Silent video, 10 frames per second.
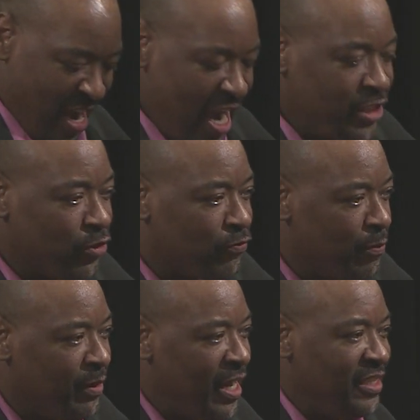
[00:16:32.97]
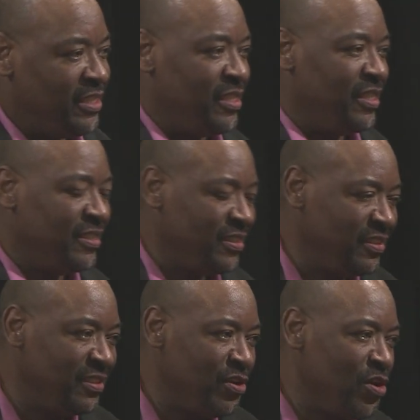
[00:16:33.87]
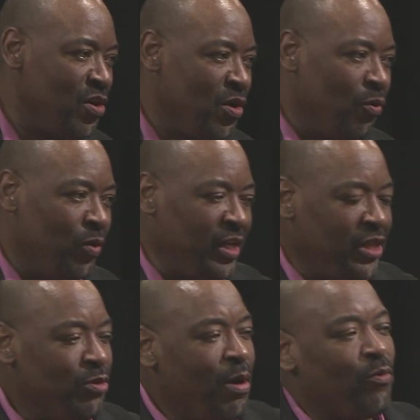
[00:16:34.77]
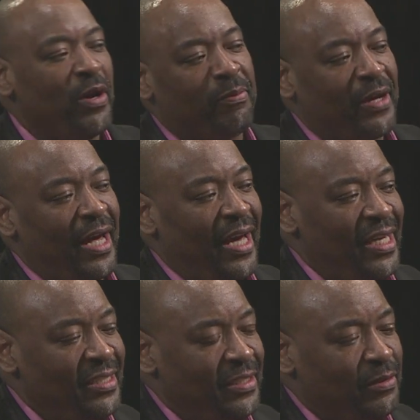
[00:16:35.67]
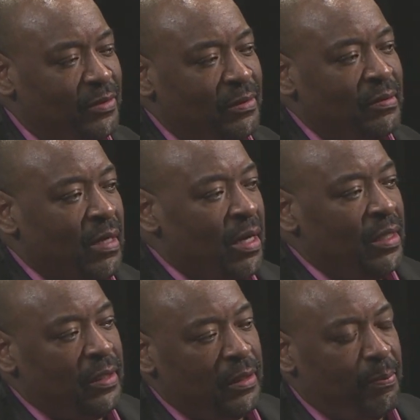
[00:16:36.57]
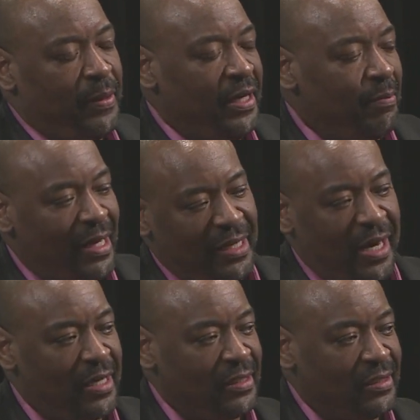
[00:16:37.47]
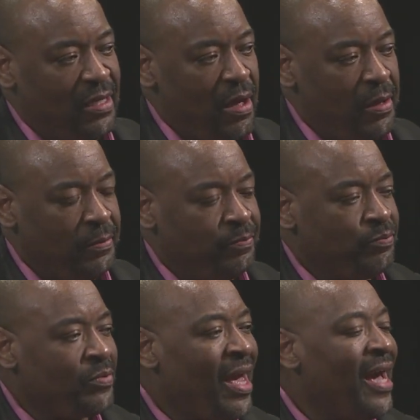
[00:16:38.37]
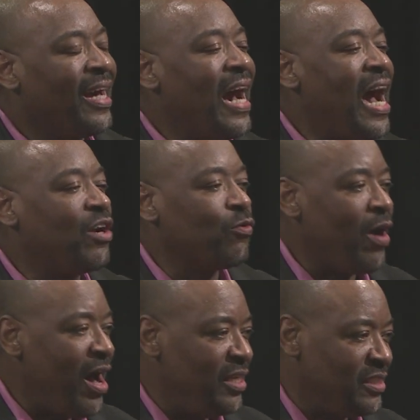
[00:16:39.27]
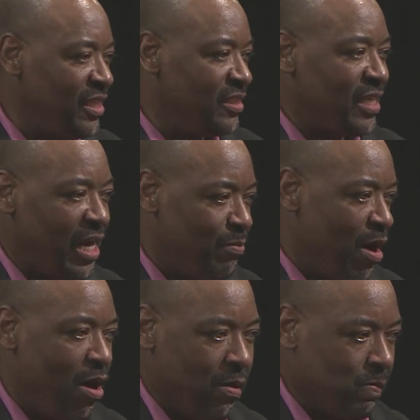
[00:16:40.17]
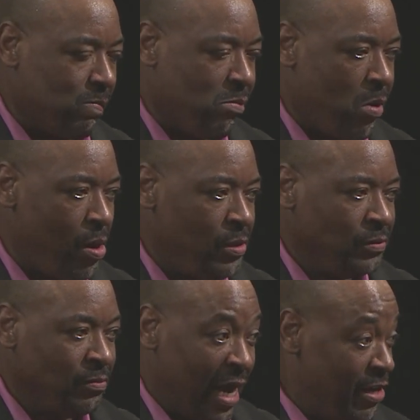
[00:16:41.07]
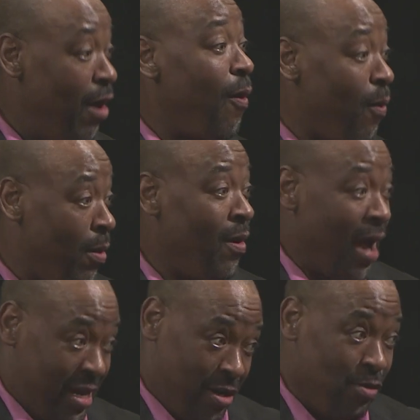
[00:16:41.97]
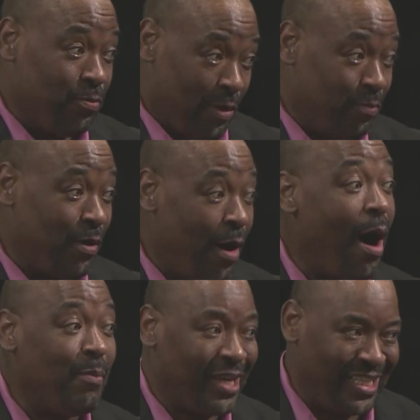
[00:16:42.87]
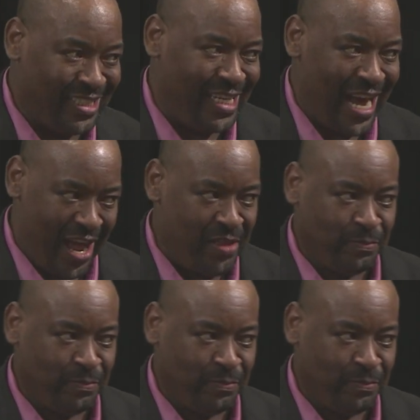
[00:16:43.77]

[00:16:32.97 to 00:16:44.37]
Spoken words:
Atrial fibrillation. Went in through my rib cage, depleted my lungs, cauterized the inside of my heart. I know, but I'm going to get to that.